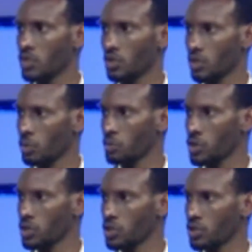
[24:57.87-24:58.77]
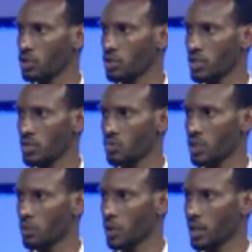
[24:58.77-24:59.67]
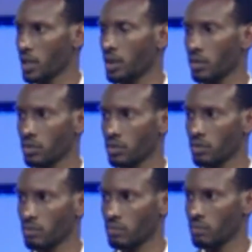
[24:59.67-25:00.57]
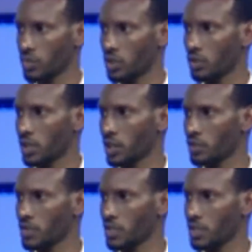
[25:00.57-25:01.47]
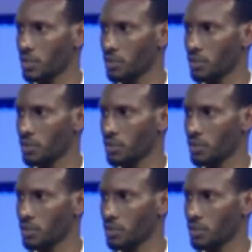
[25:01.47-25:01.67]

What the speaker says: So the opportunity cost is really where now, you know, kind of sets up